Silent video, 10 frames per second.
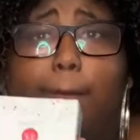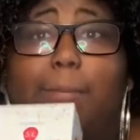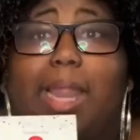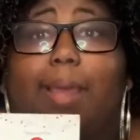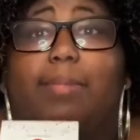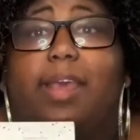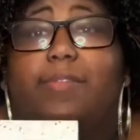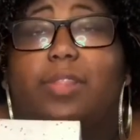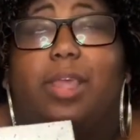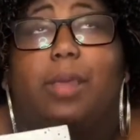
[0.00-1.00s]
But I'm
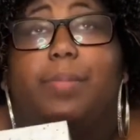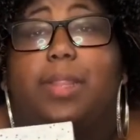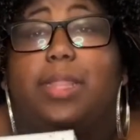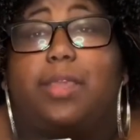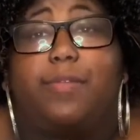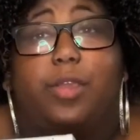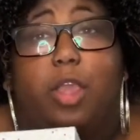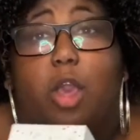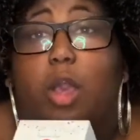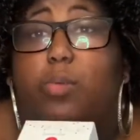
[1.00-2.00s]
definitely a believer,
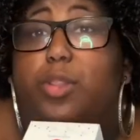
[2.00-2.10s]
y'all,